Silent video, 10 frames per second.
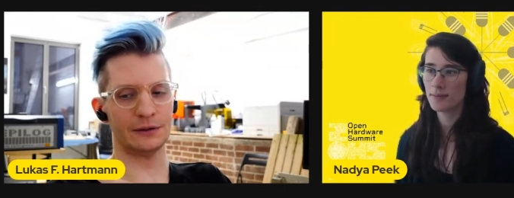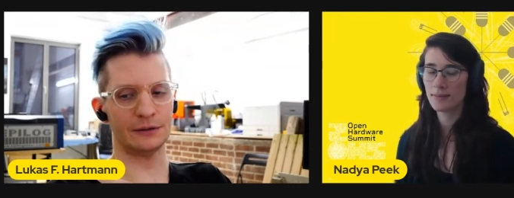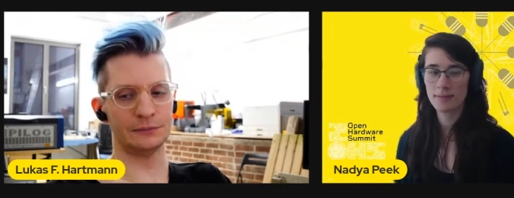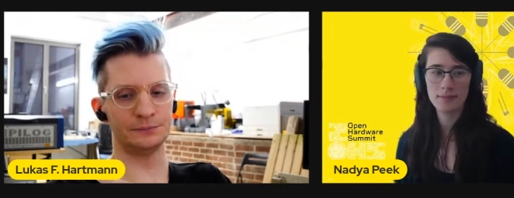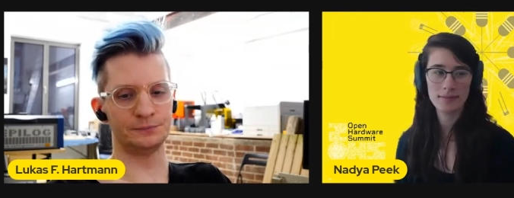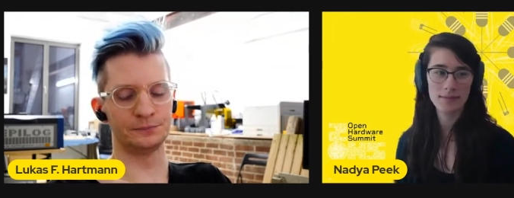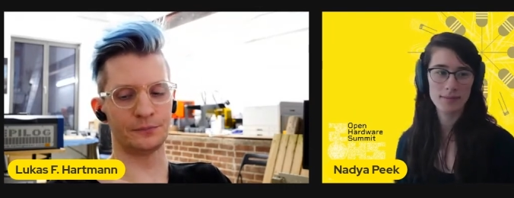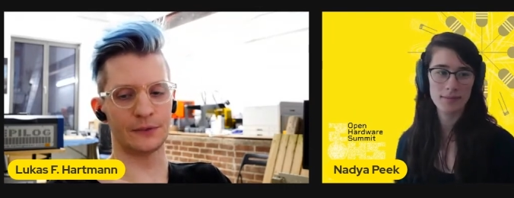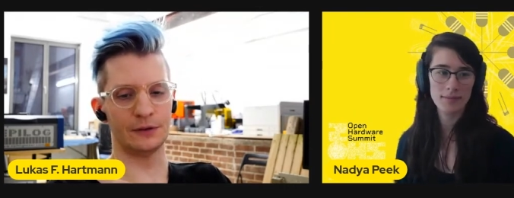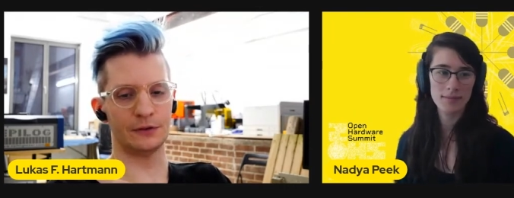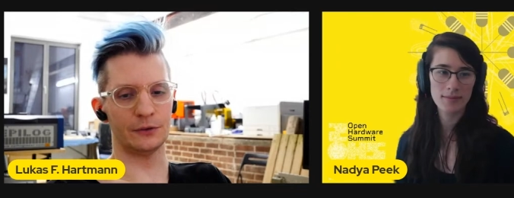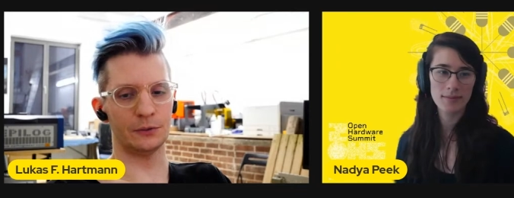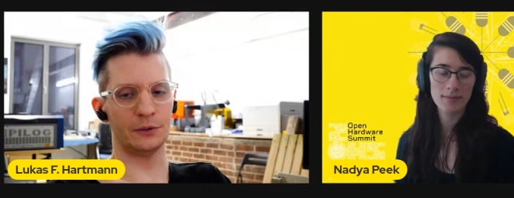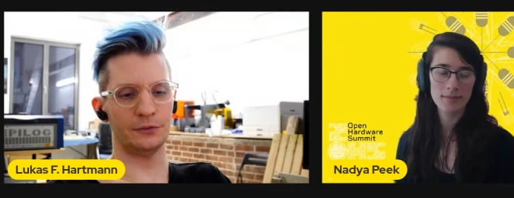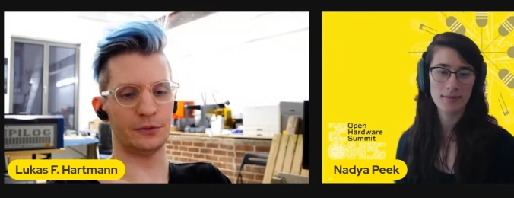Speaker 1: Um,
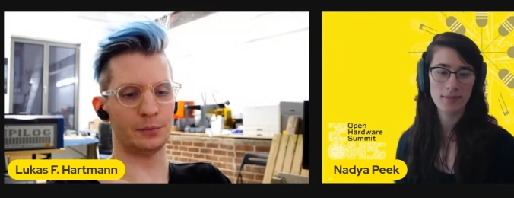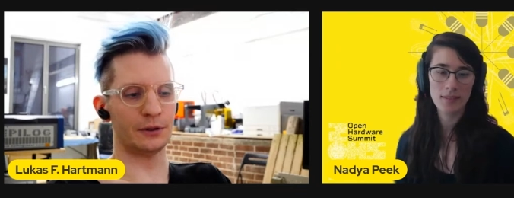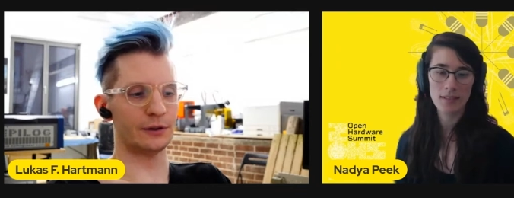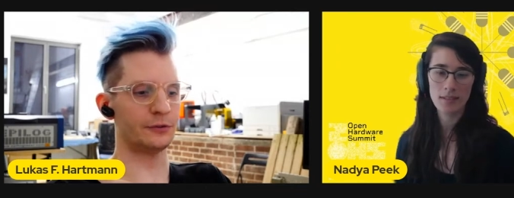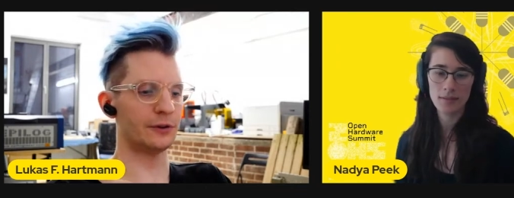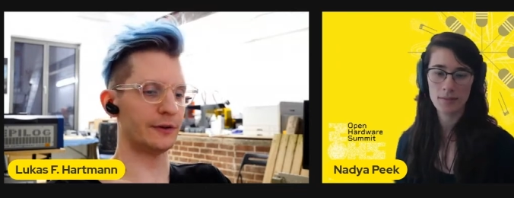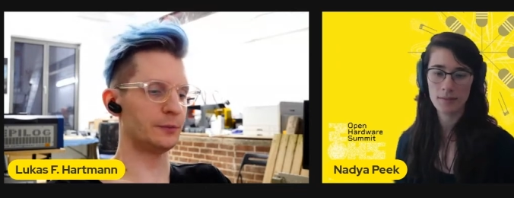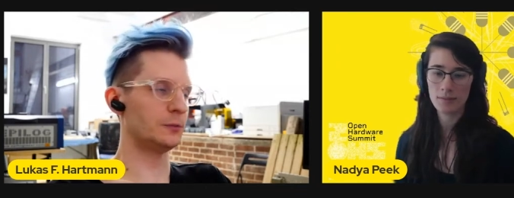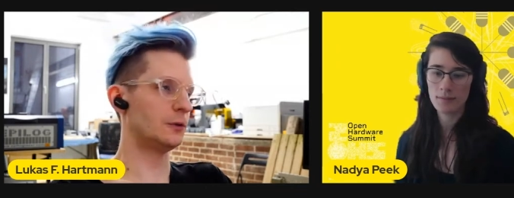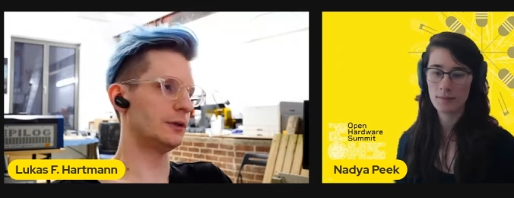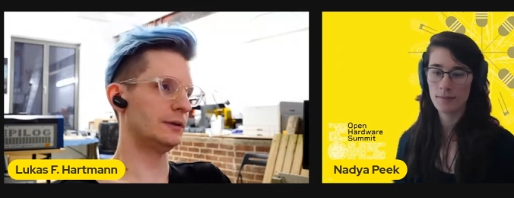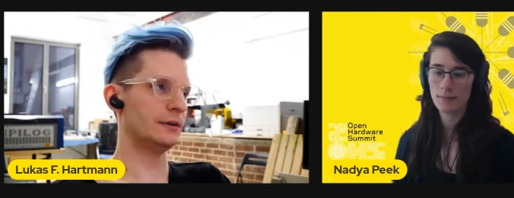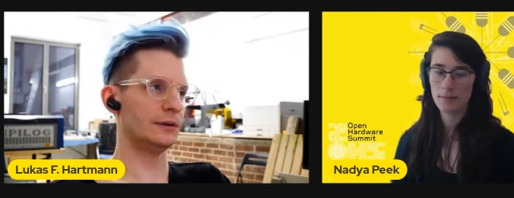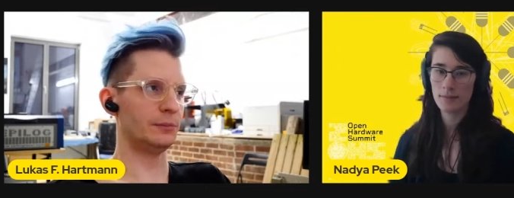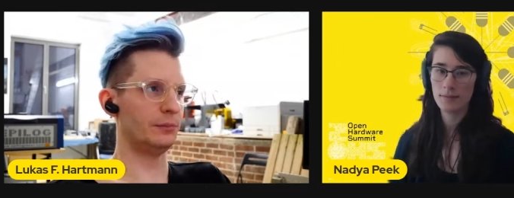so if the product is, for example,
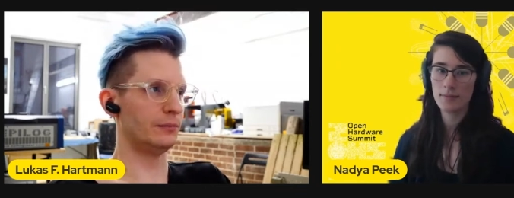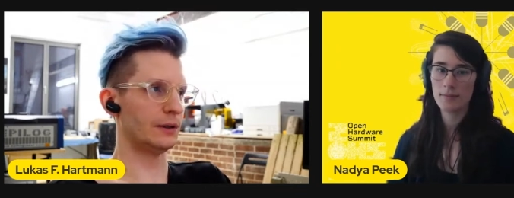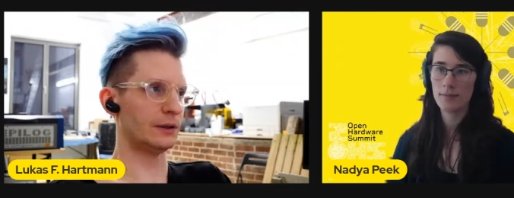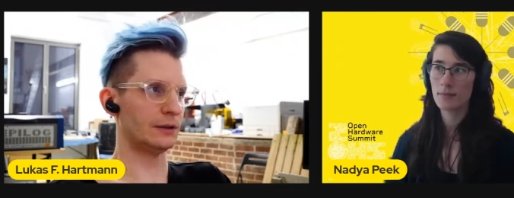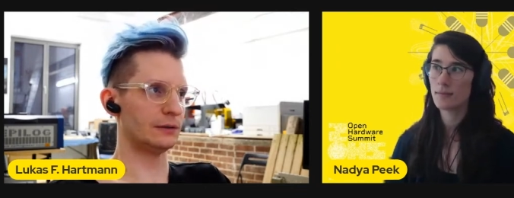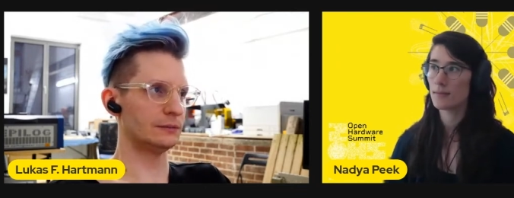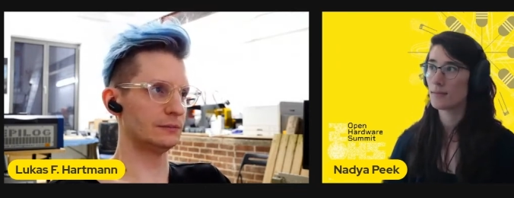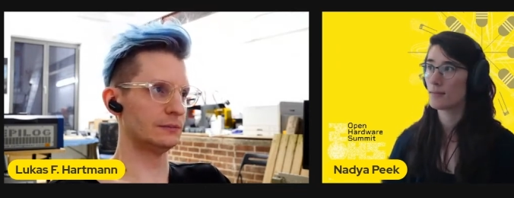one uh,